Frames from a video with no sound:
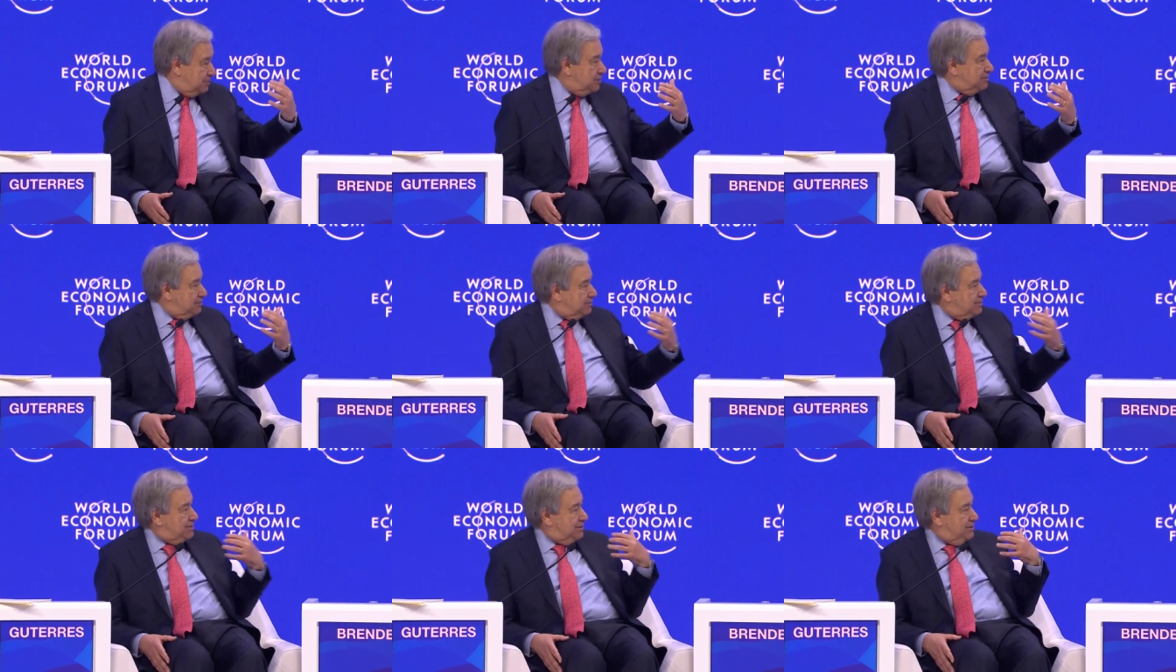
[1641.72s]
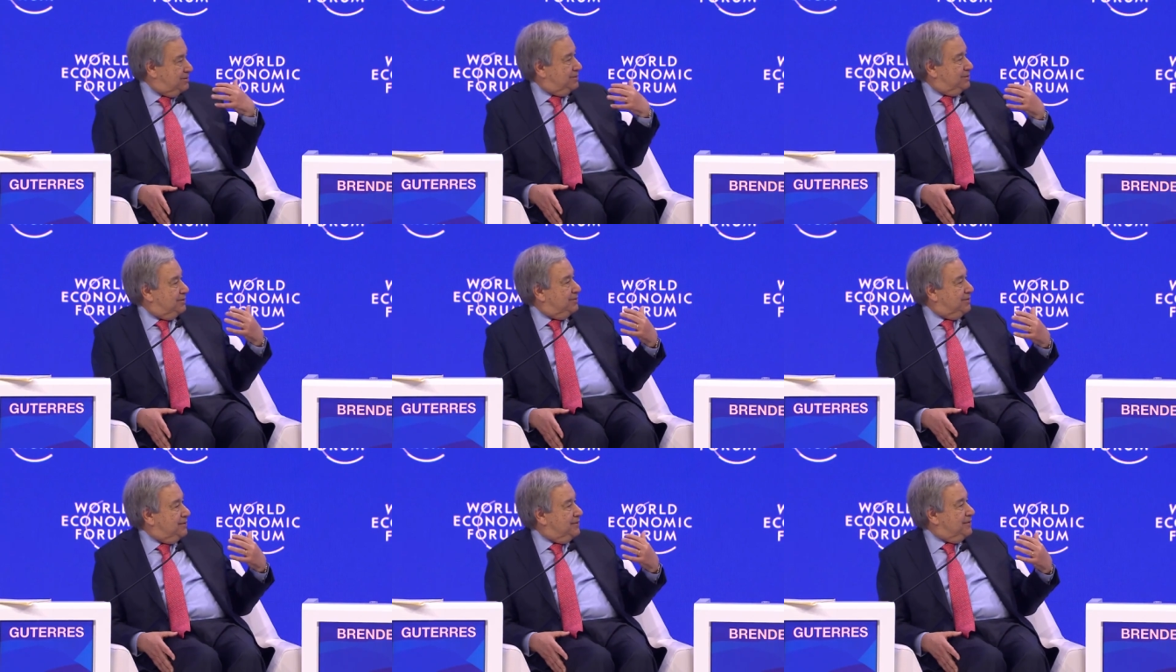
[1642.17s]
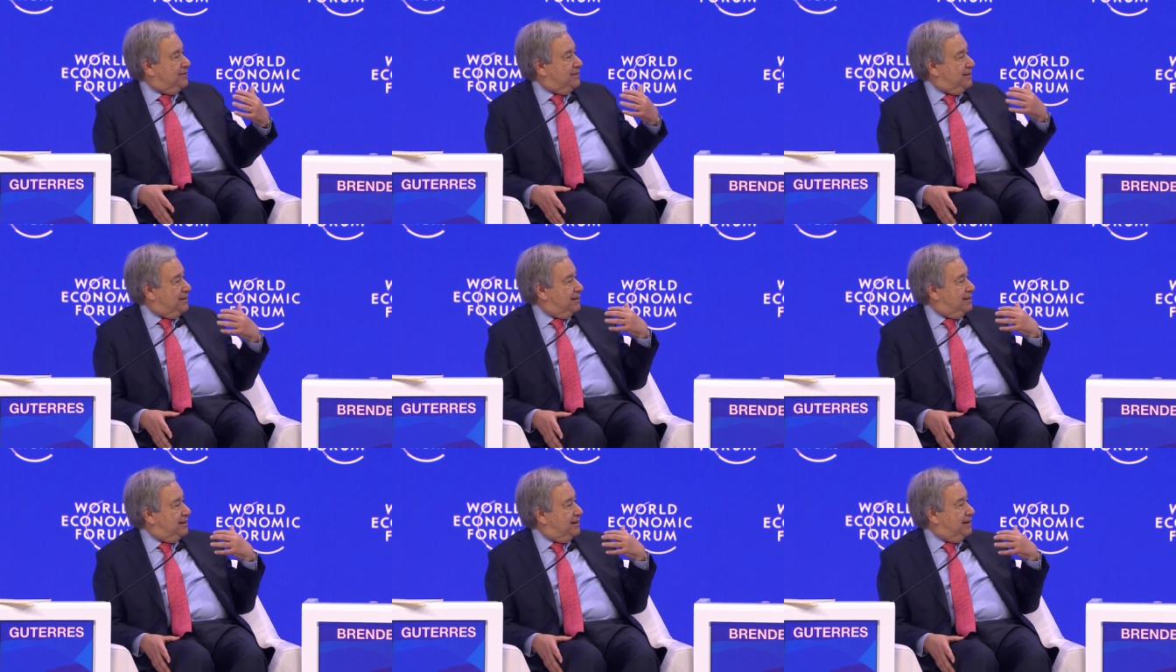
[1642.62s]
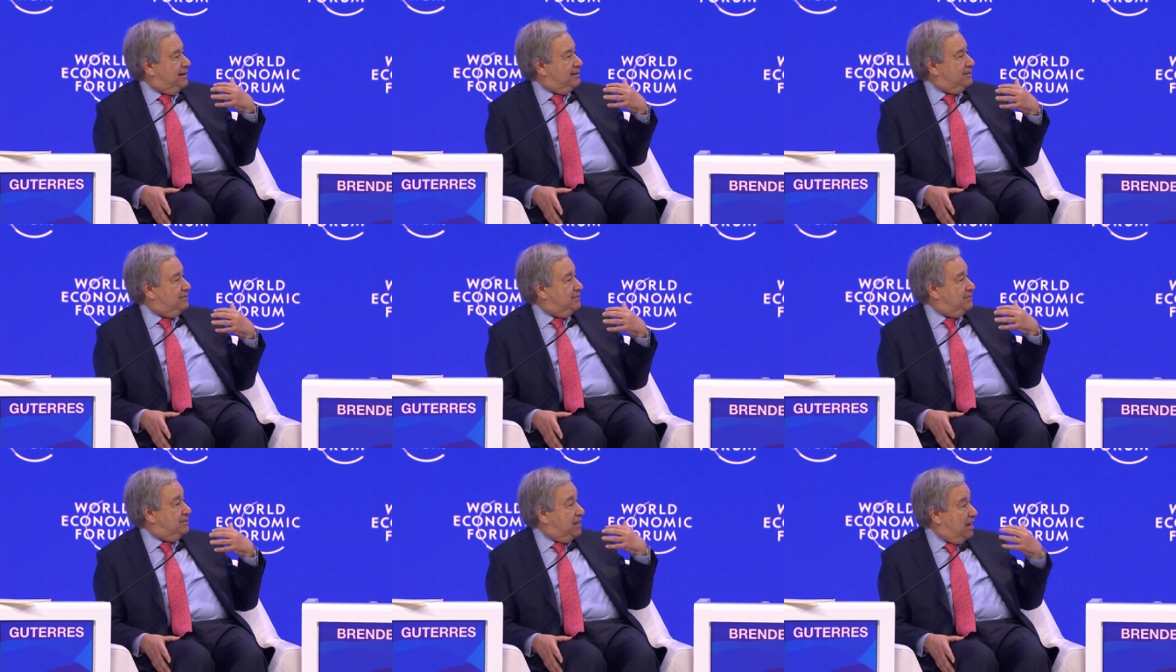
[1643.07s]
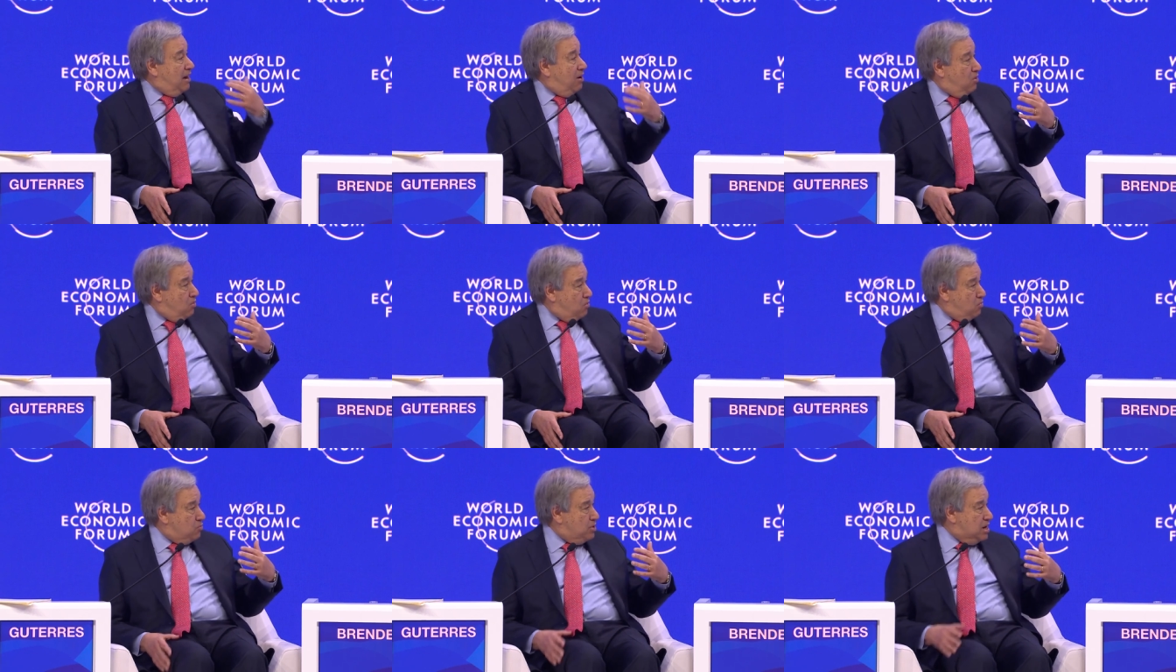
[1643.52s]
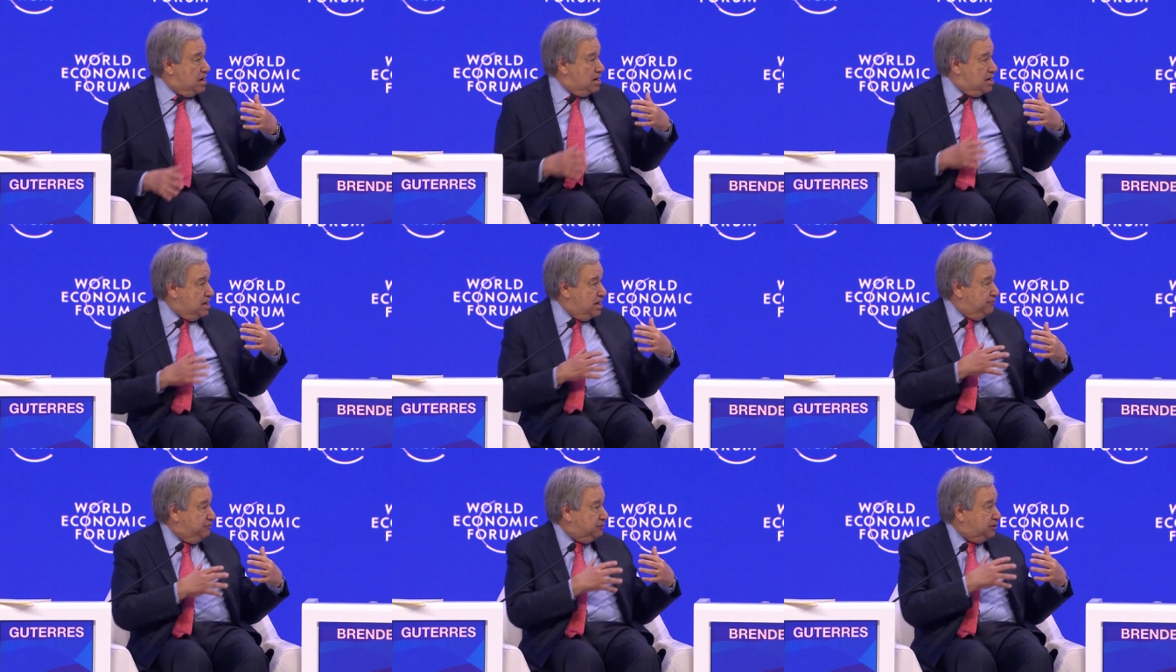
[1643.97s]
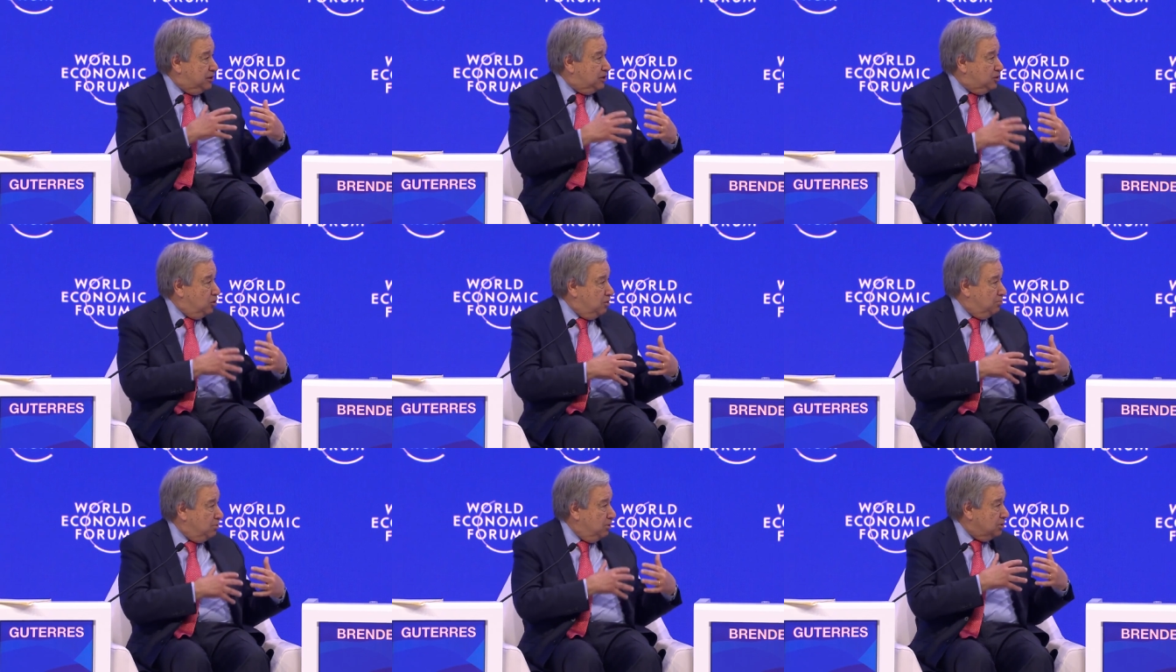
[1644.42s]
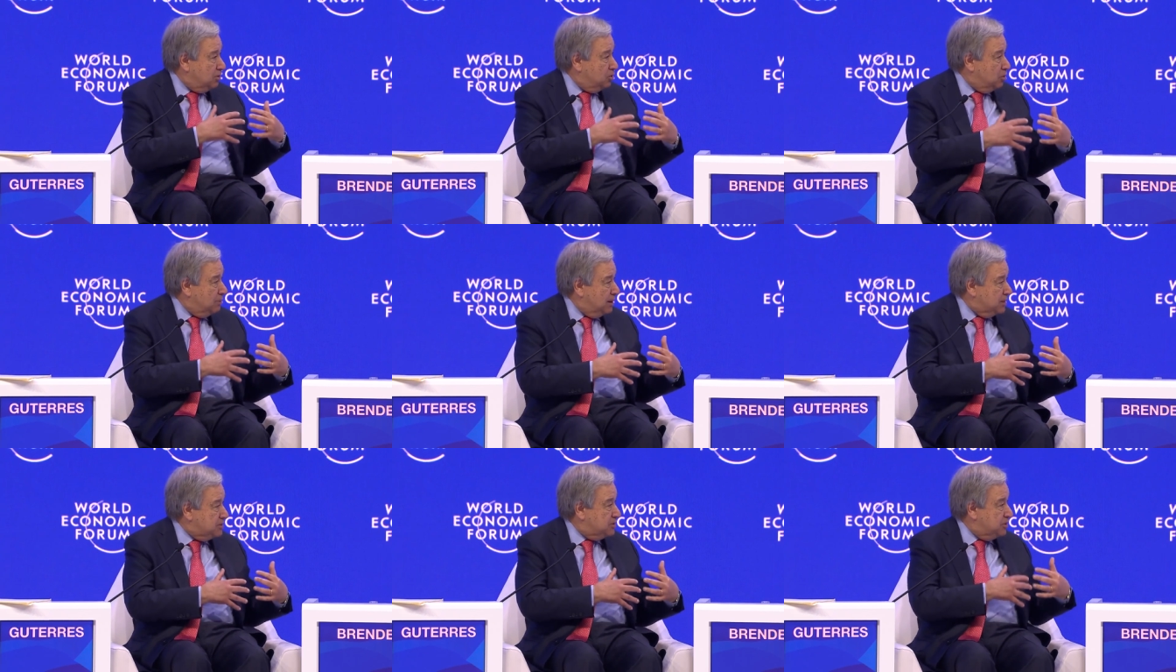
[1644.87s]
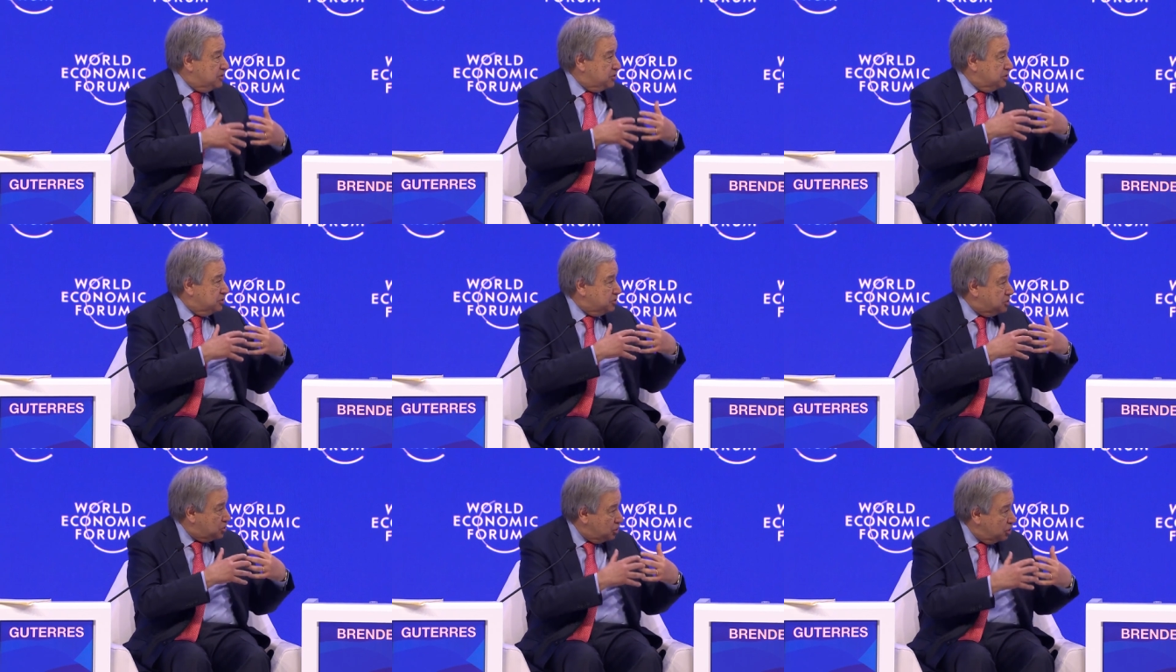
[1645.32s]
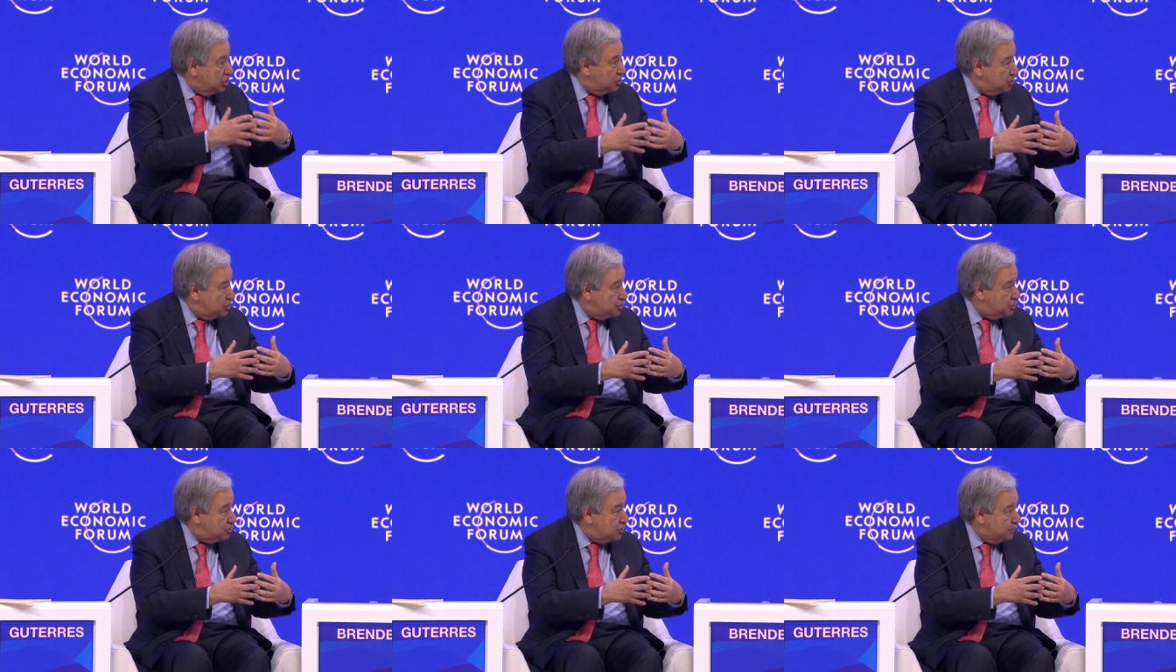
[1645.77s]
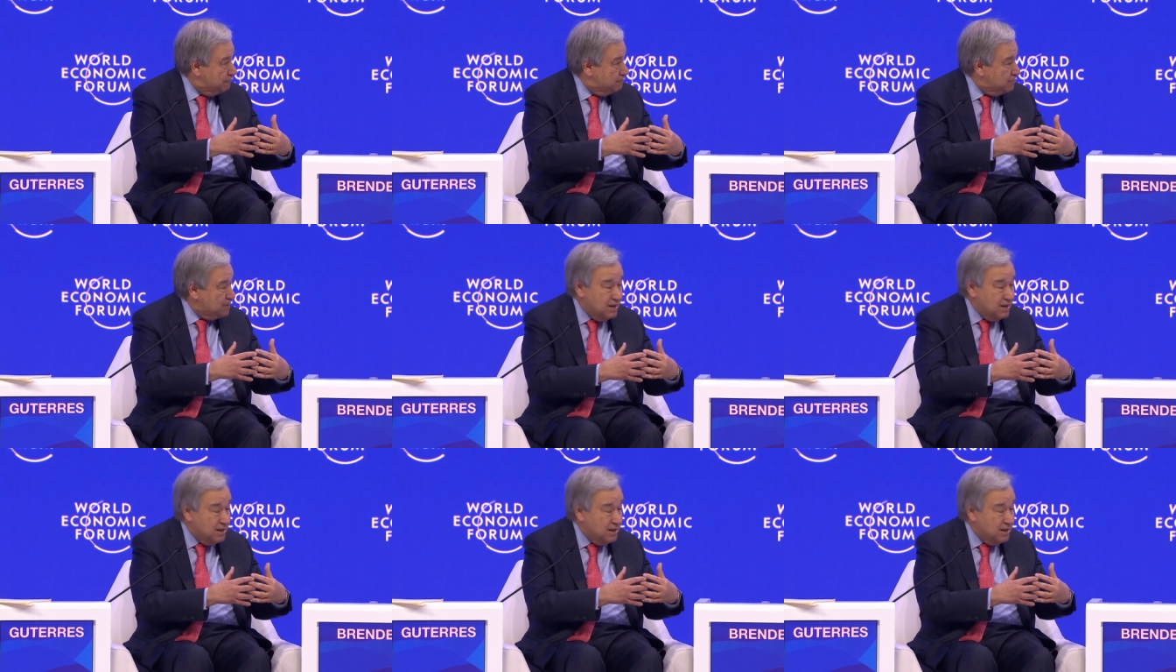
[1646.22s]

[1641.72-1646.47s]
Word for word: I mean, uh, uh, and now we leave the global globalization surge.